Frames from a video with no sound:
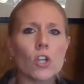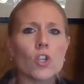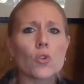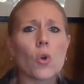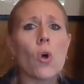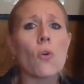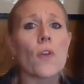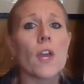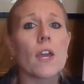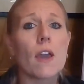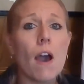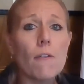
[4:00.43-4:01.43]
to control the
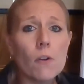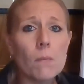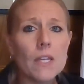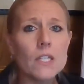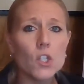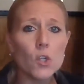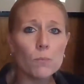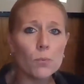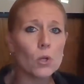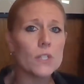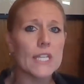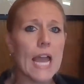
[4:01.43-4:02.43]
government to
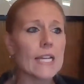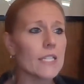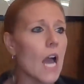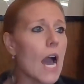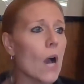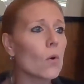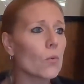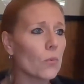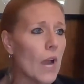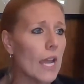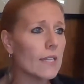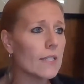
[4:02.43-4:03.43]
protect our
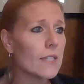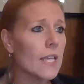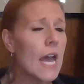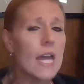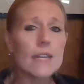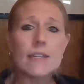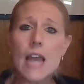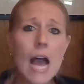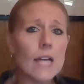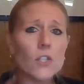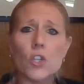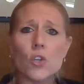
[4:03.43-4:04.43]
rights,
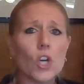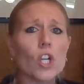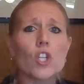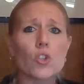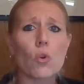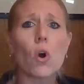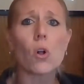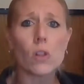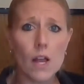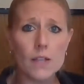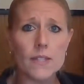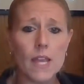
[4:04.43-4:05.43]
not to
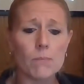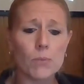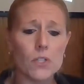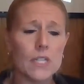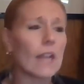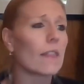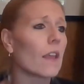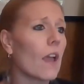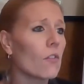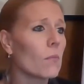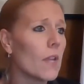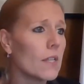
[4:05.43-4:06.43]
control us and protect the
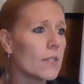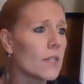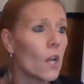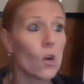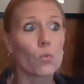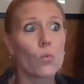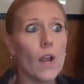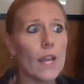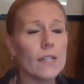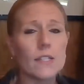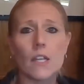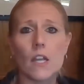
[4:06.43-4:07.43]
government's
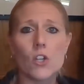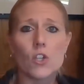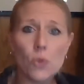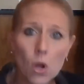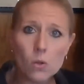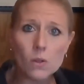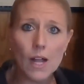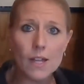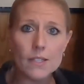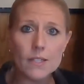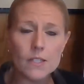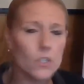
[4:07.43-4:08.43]
right to control
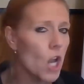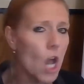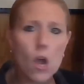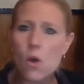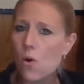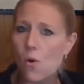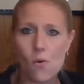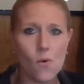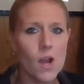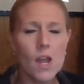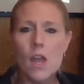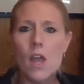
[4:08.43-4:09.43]
us.
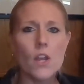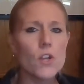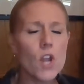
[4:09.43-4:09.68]
No,